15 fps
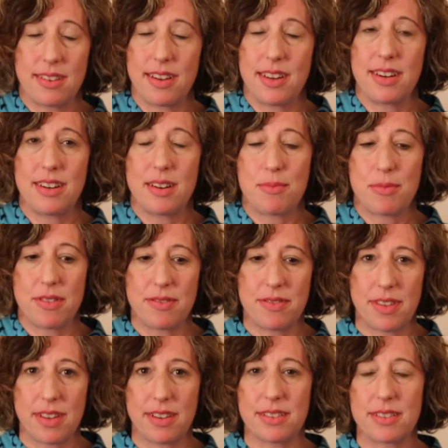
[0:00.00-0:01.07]
any number of
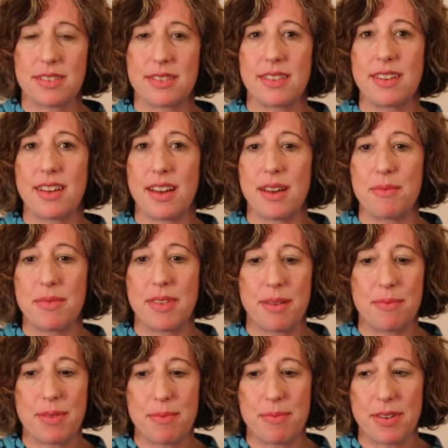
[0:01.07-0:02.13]
things
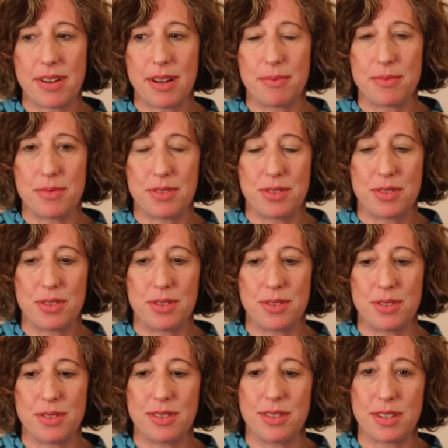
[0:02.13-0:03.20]
that people come
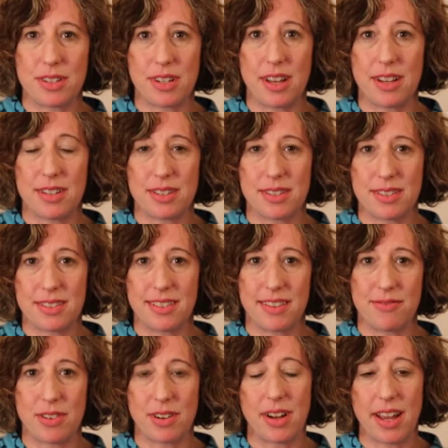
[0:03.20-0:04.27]
to look to us
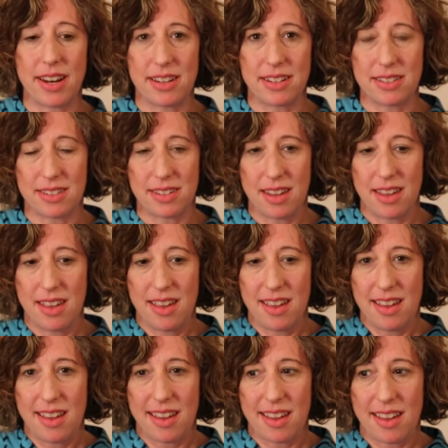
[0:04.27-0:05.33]
for guidance.
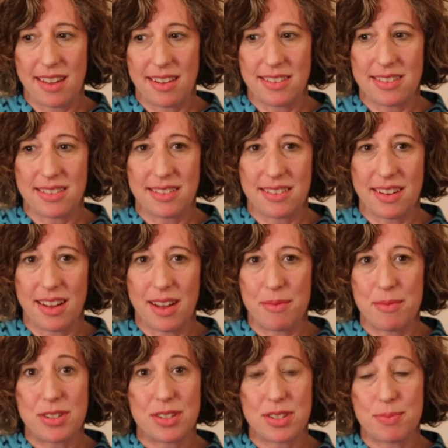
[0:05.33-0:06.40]
And
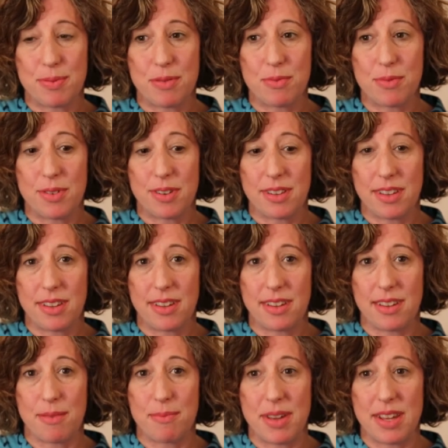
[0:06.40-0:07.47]
it's just been really
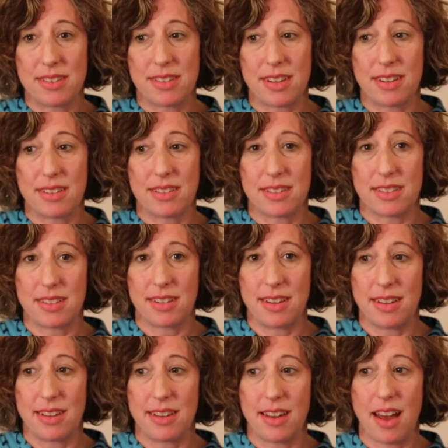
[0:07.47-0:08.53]
amazing to
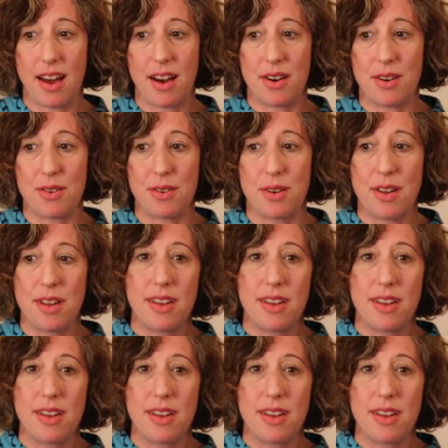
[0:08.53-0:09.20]
see how,